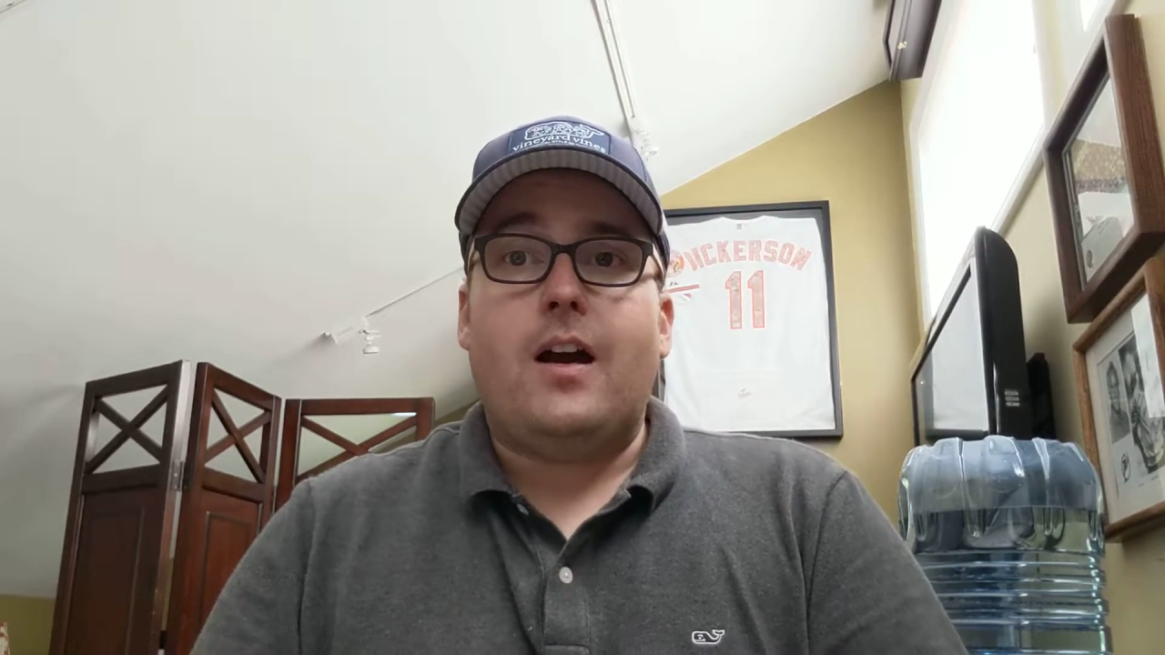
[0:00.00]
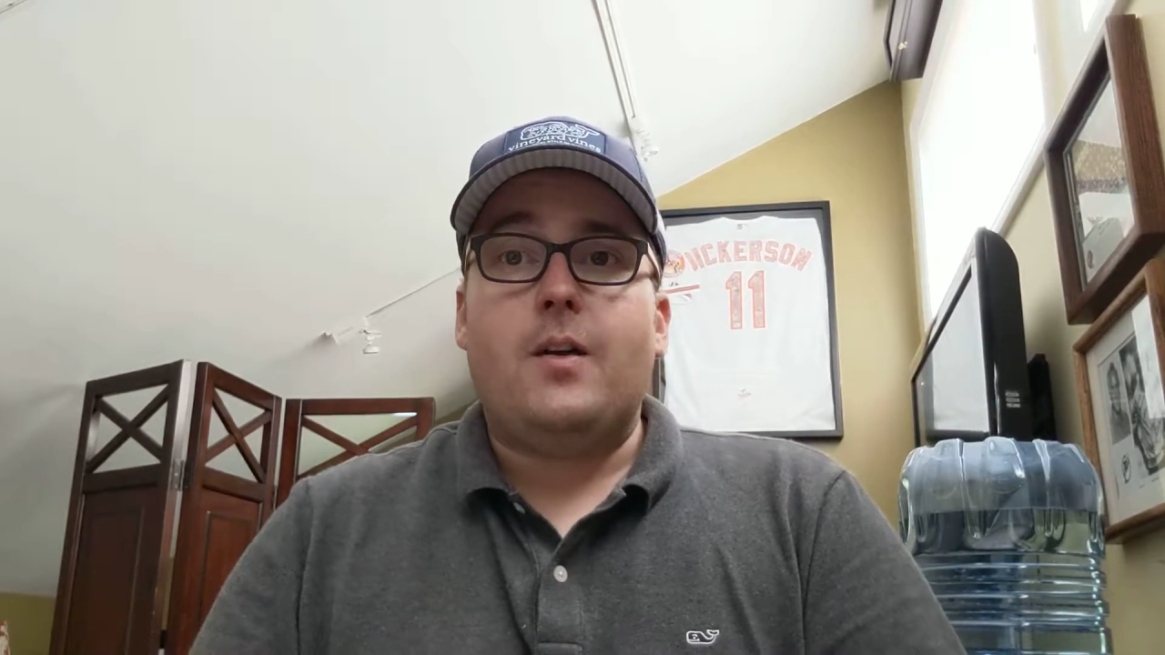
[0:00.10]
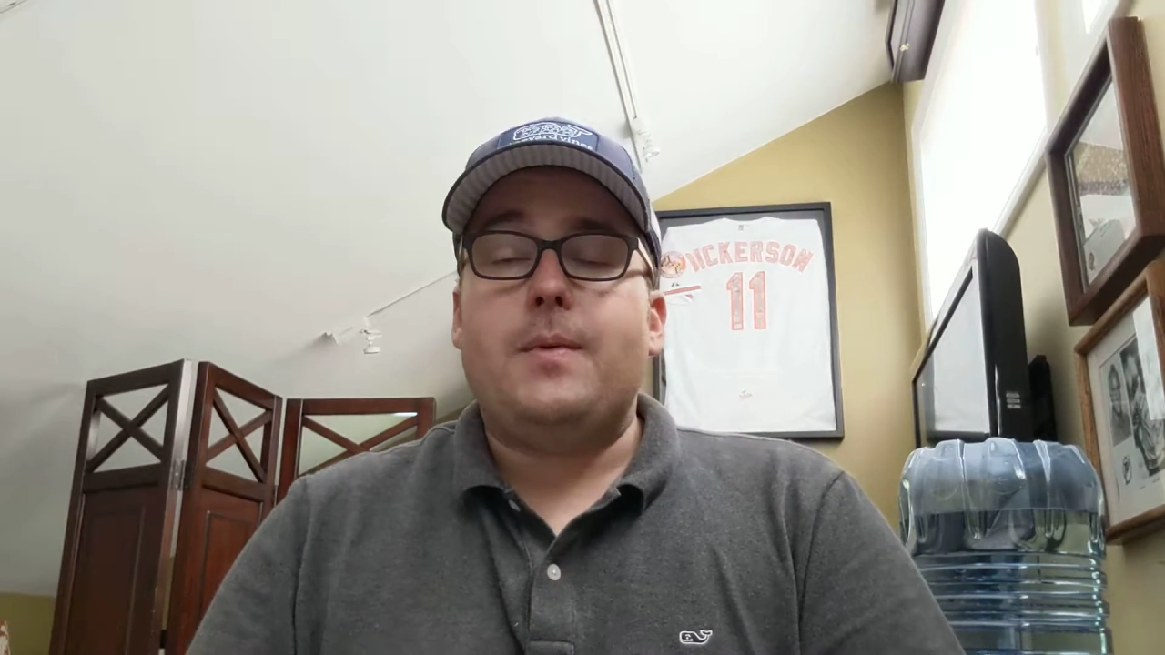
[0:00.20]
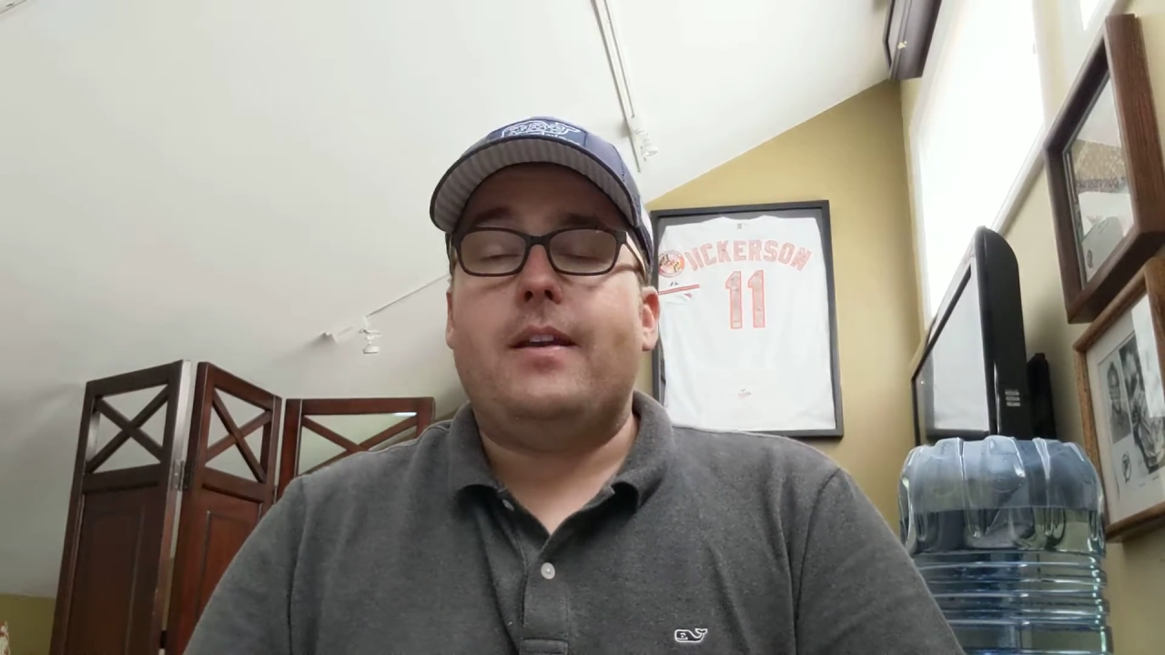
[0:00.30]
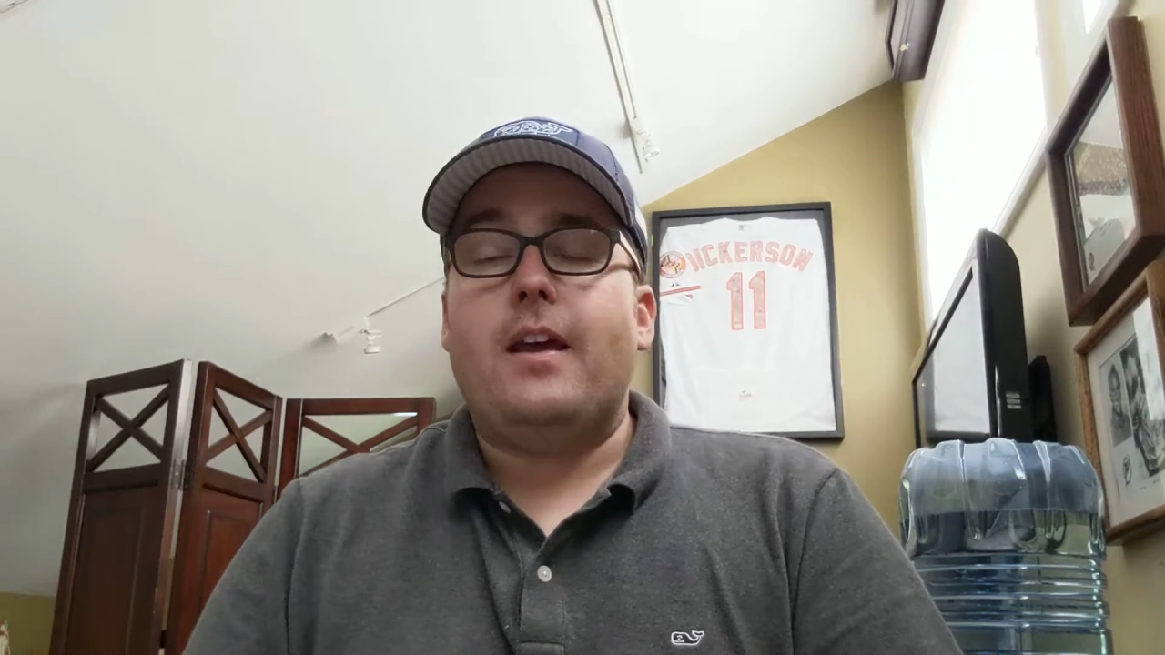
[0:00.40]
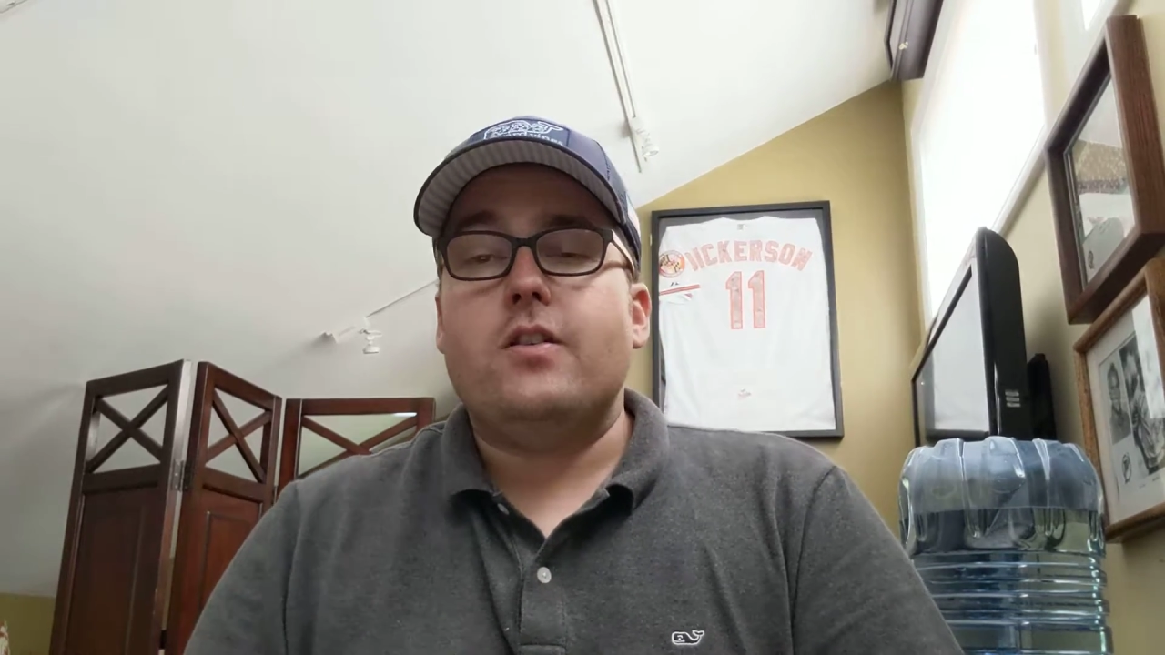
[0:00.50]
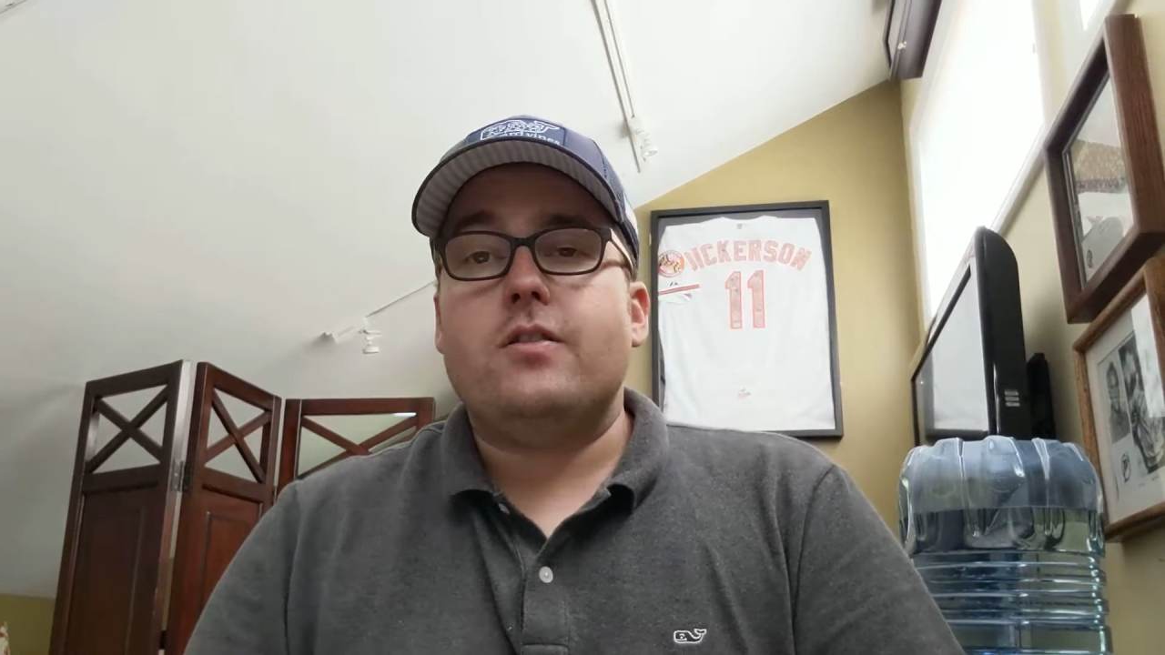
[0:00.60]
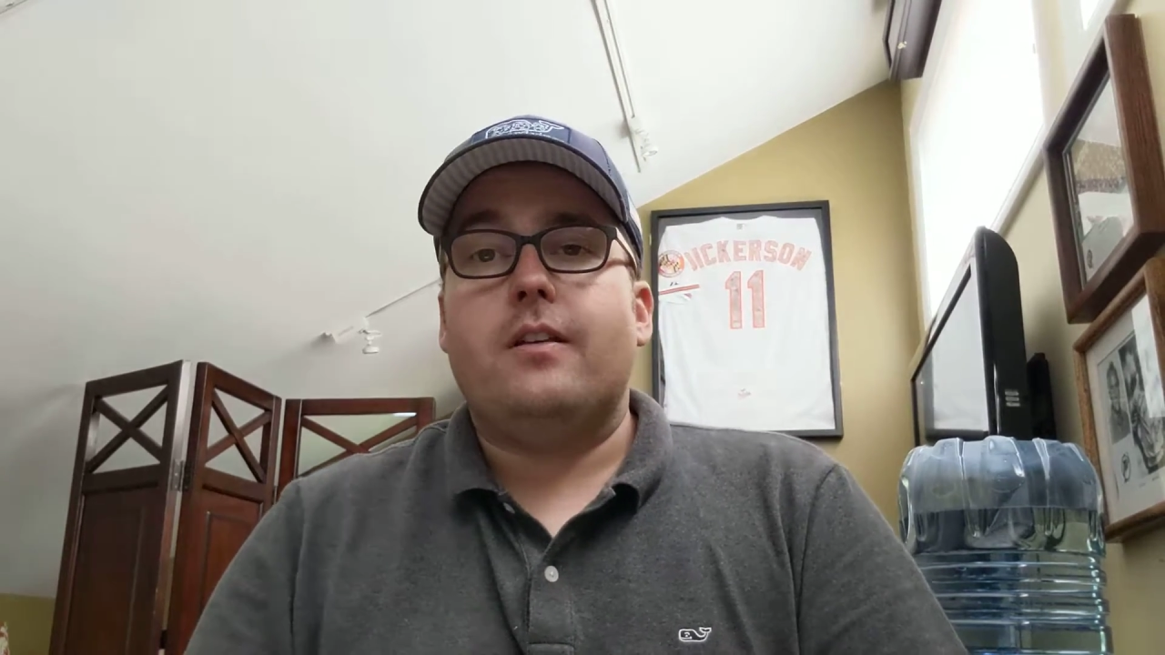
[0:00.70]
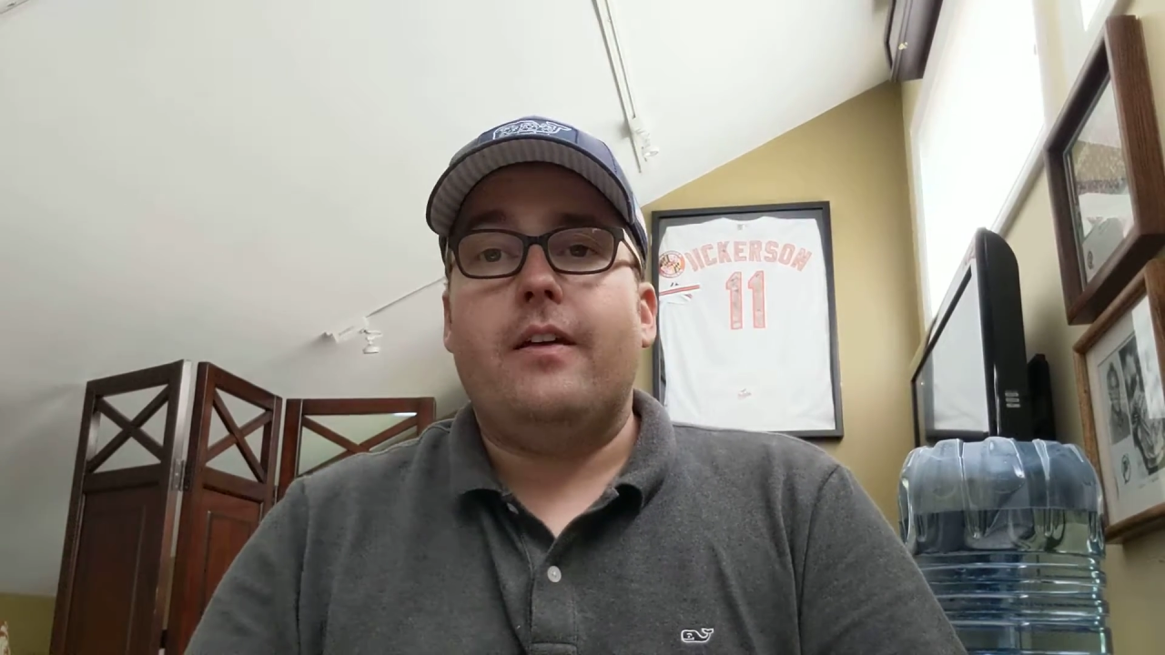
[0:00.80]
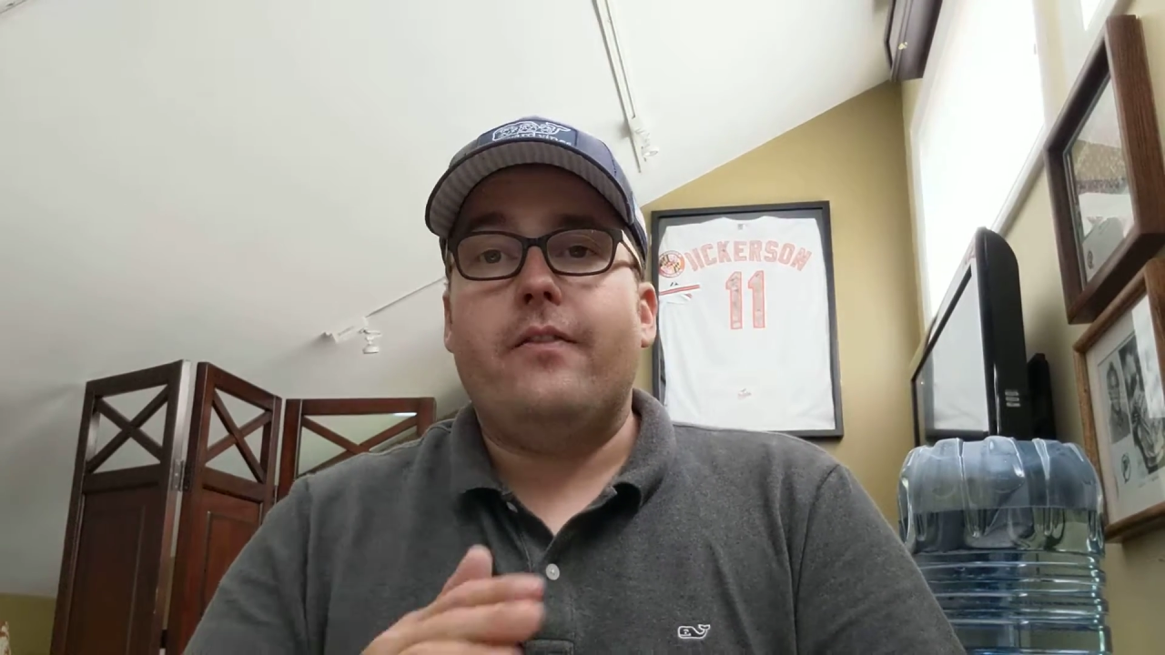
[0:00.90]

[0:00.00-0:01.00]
documentation.